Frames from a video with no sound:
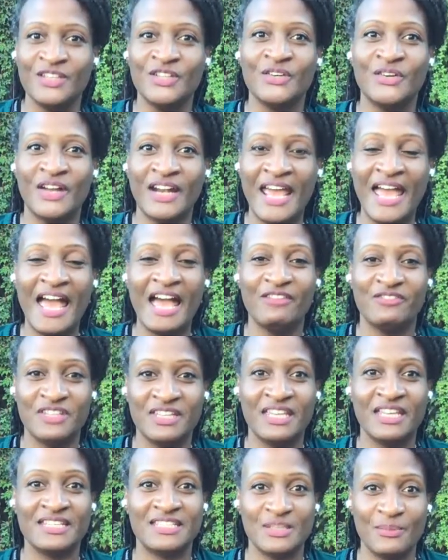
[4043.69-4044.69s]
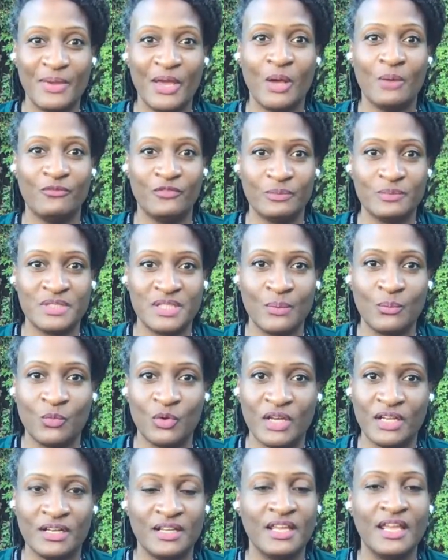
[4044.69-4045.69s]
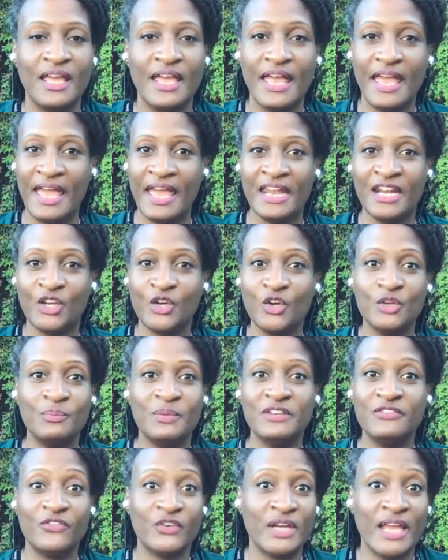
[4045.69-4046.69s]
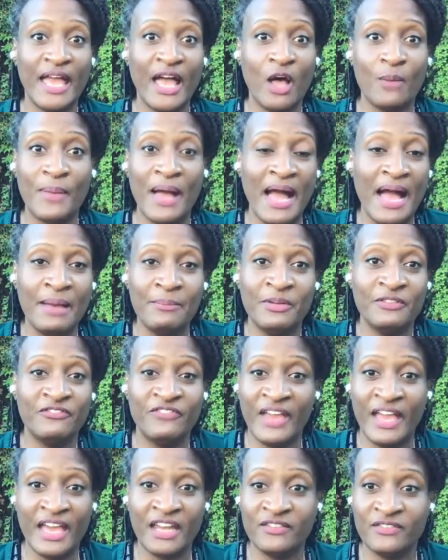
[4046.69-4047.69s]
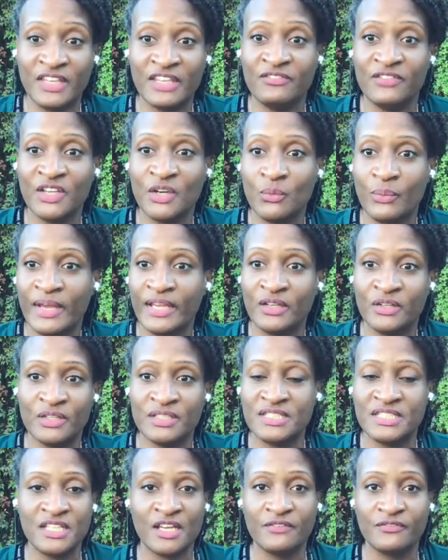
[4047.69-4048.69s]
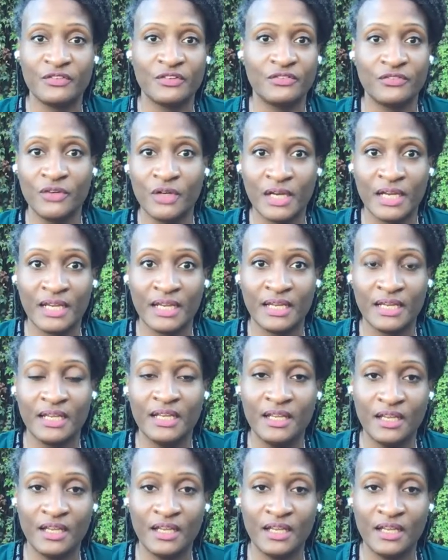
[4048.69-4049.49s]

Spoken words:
You're going to have to get some help from someone, and it could be free help. I'm a fan of giving away good stuff for free.